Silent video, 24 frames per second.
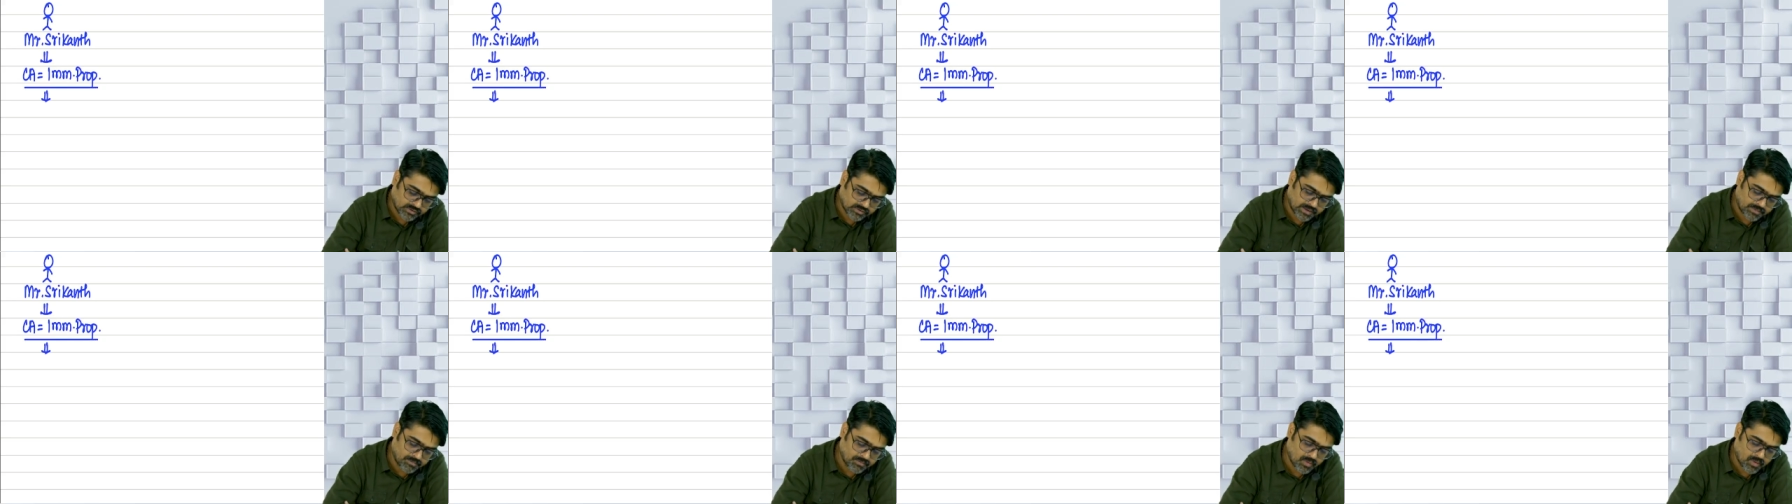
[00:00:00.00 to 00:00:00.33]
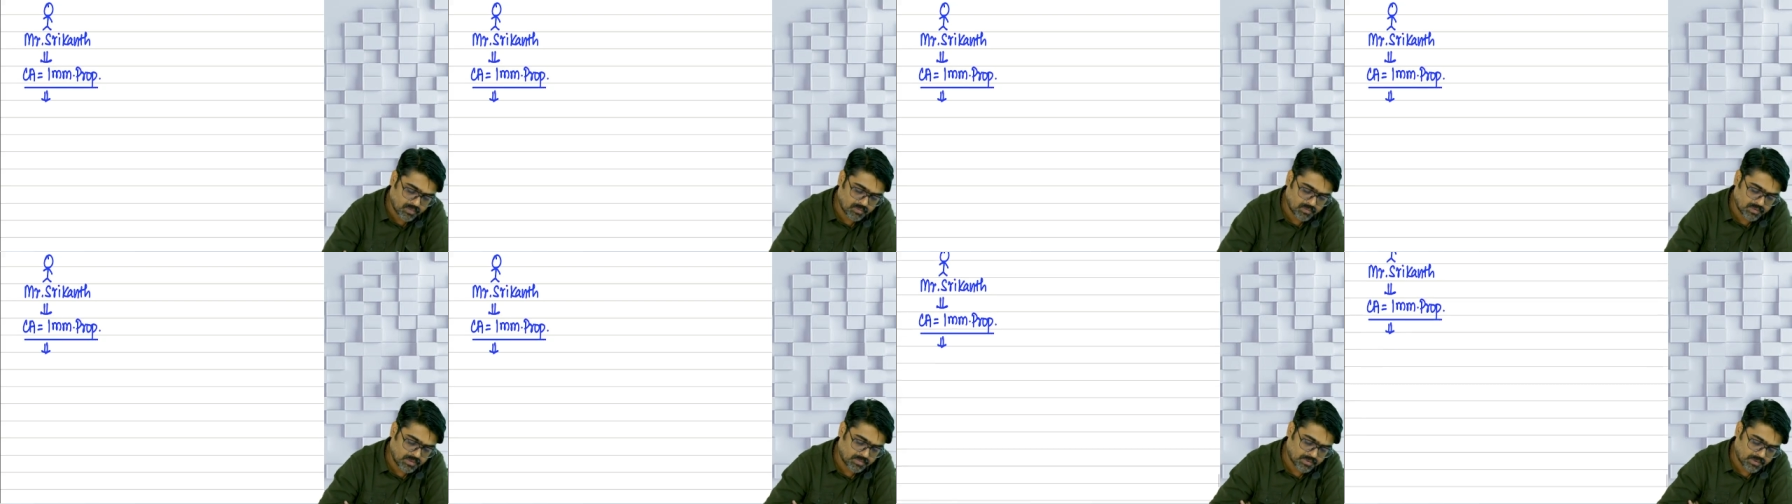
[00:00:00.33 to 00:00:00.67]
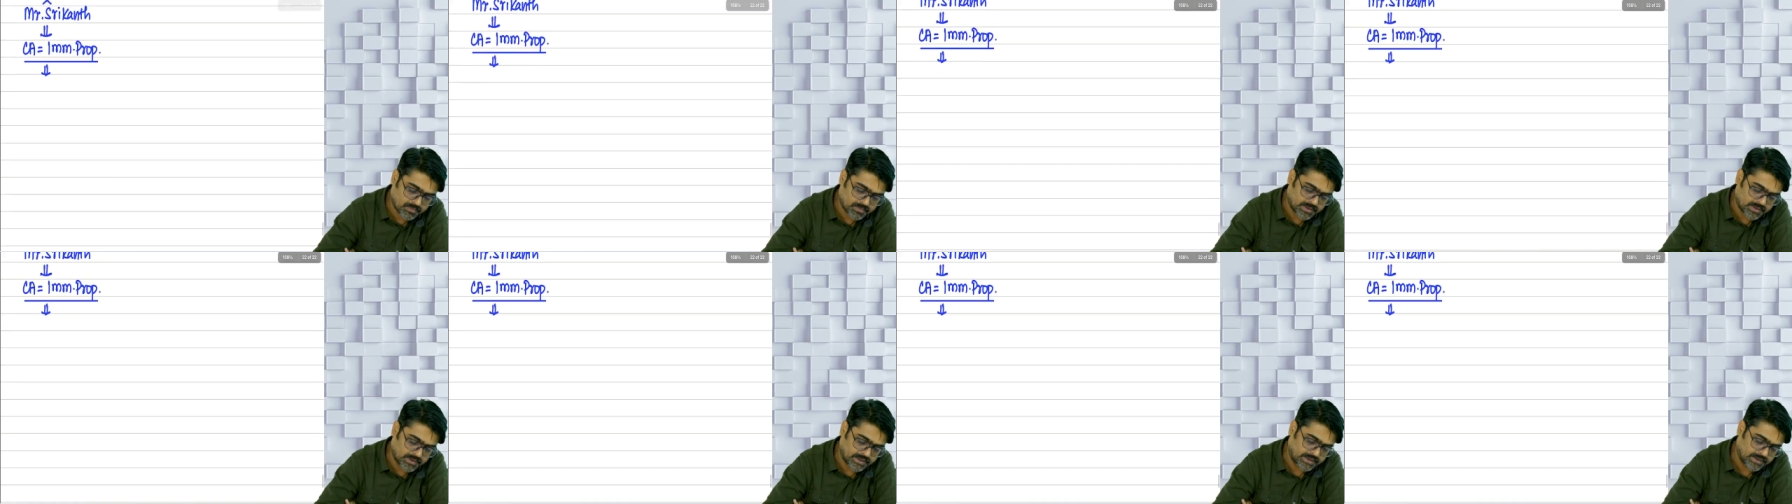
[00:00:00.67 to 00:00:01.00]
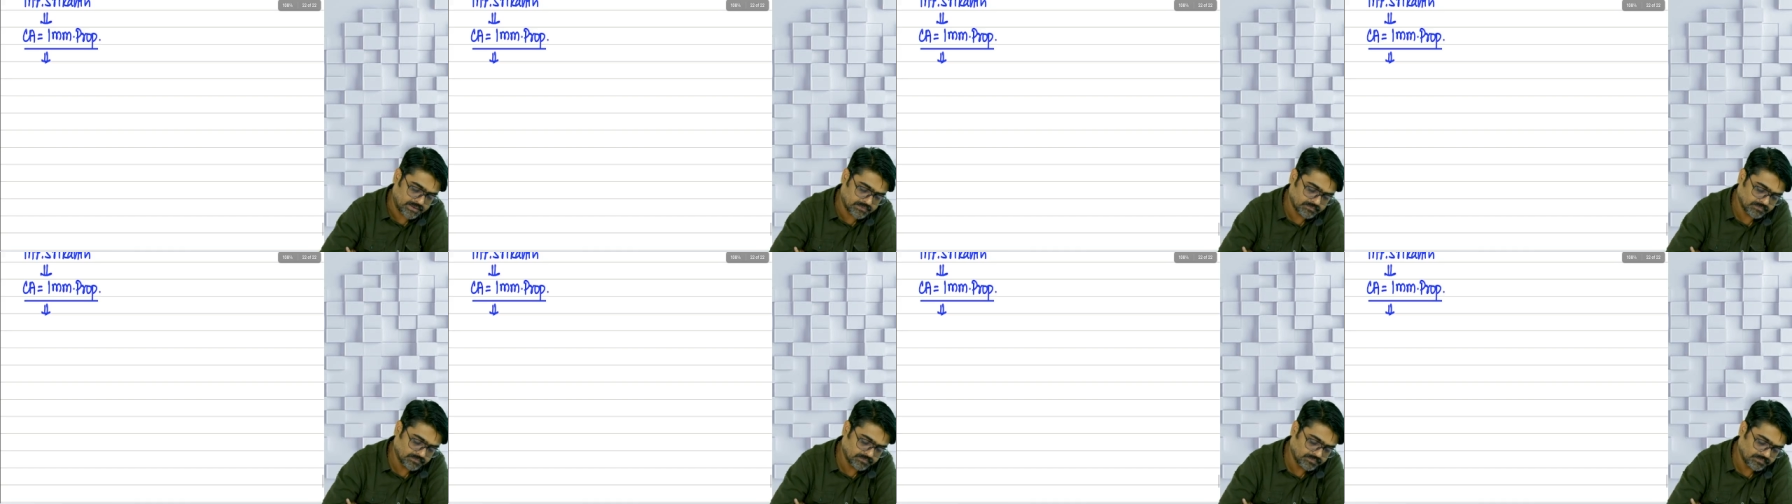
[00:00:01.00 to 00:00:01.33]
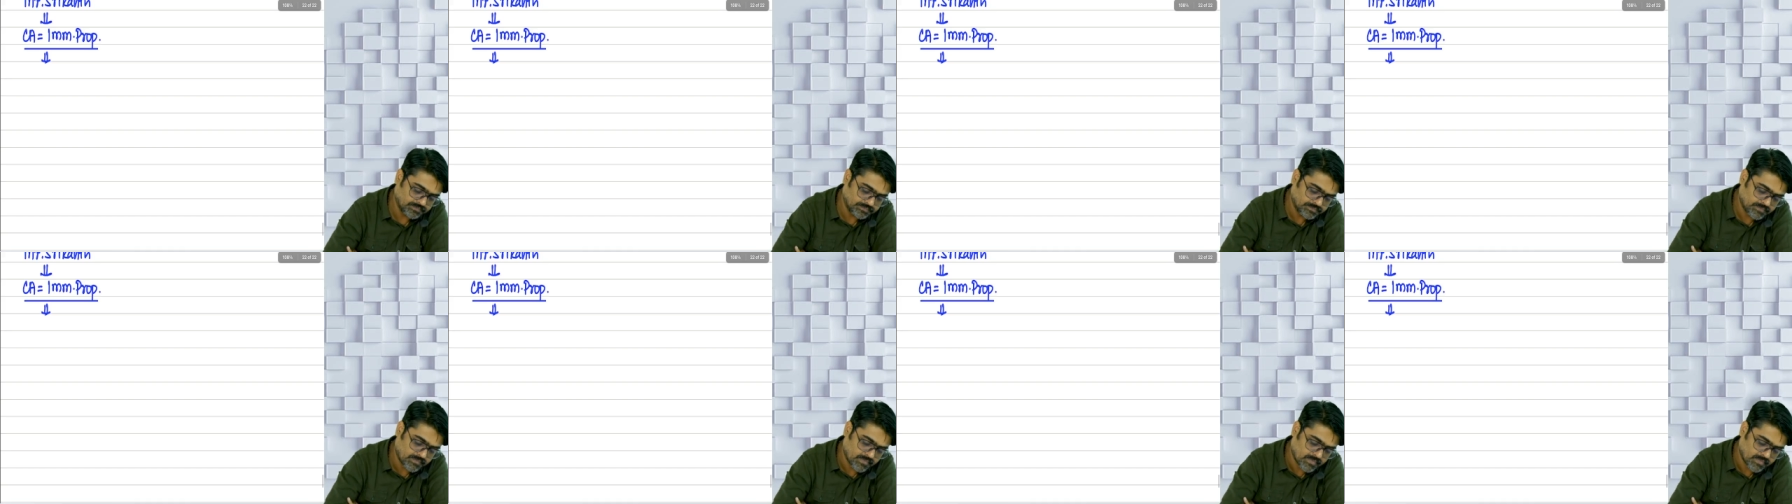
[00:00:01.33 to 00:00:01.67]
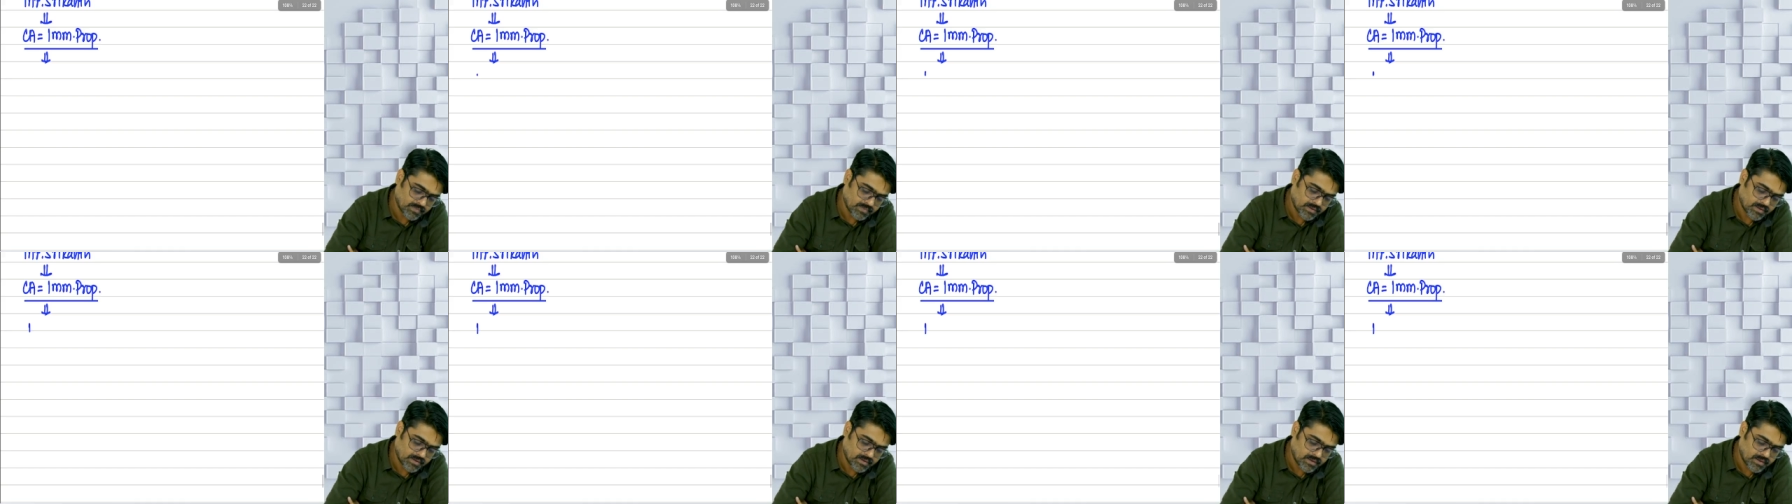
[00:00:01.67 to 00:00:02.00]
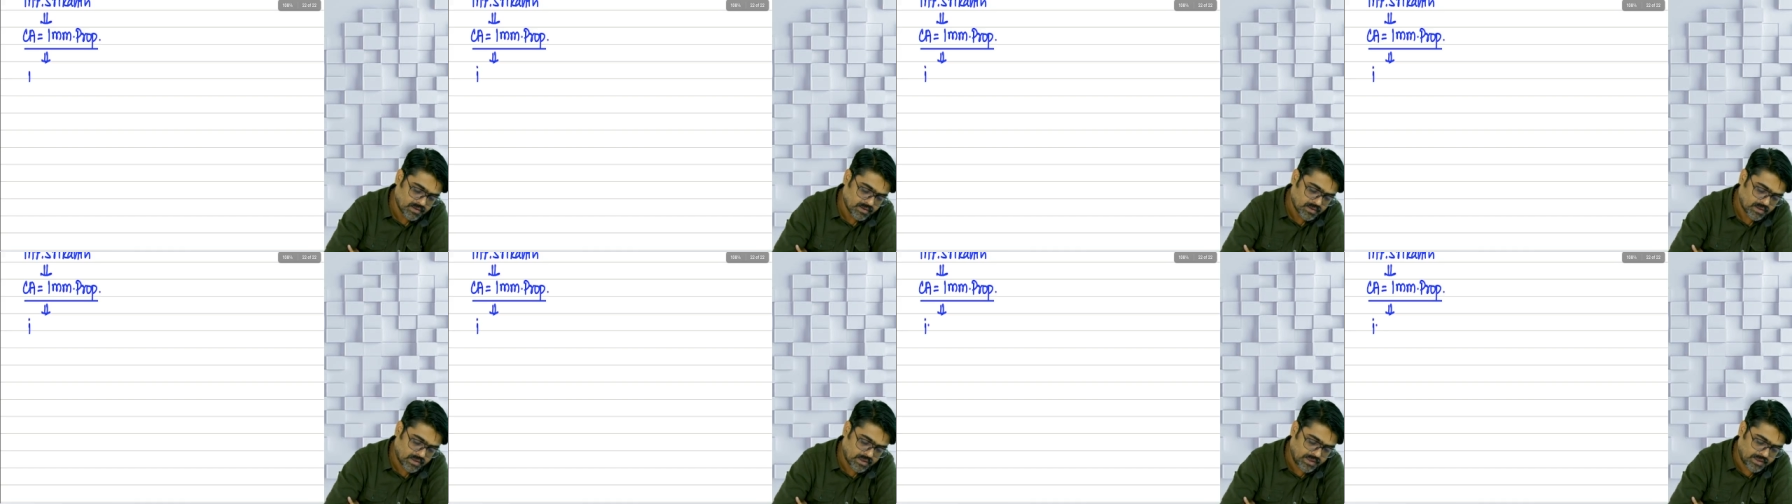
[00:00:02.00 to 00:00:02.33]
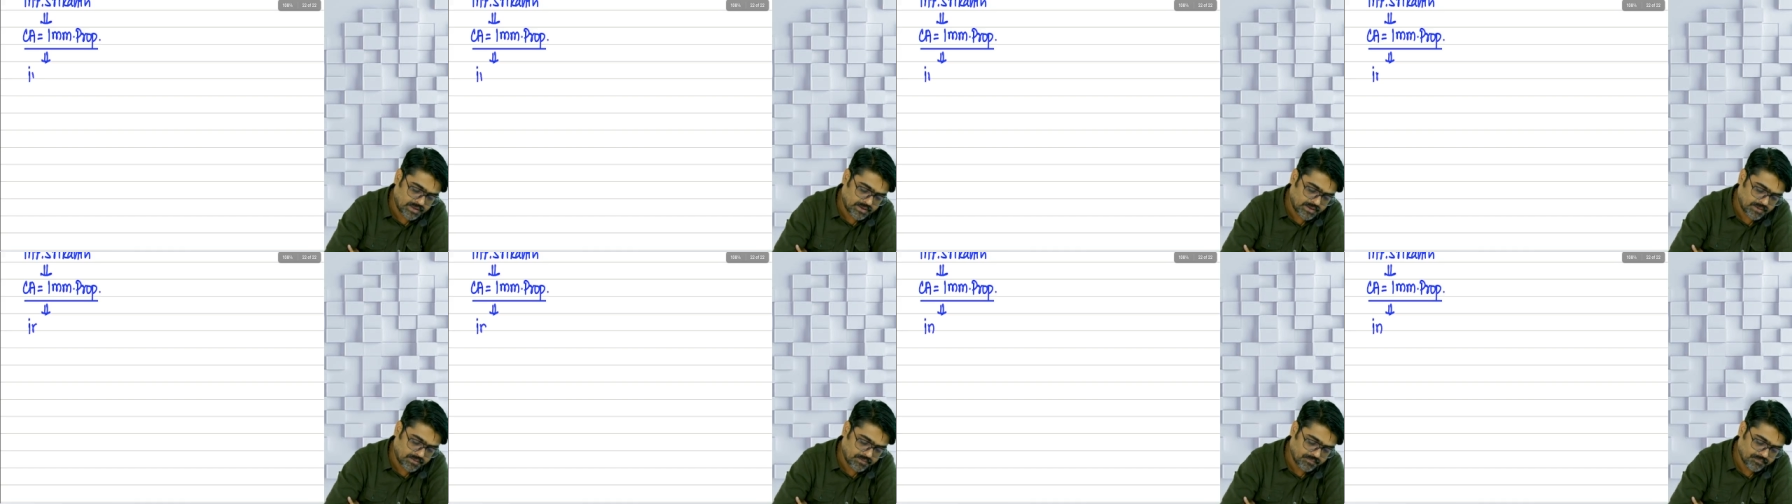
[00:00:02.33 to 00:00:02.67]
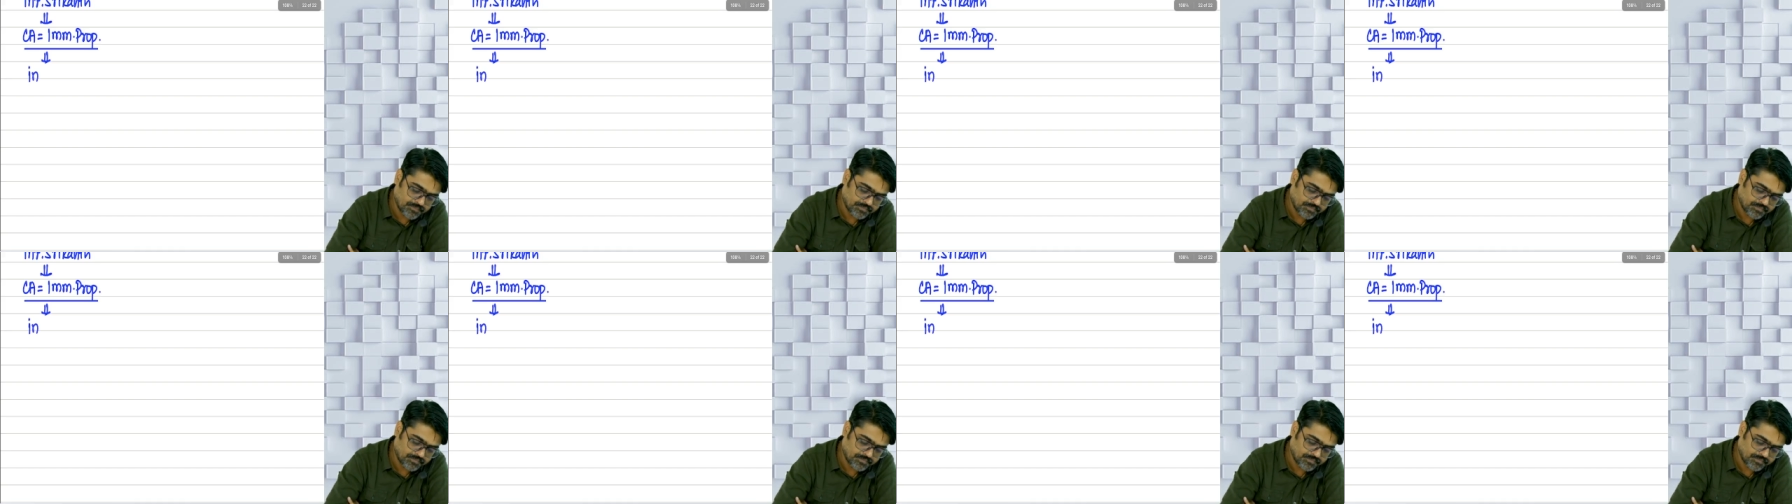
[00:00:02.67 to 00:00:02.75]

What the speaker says: immobile property in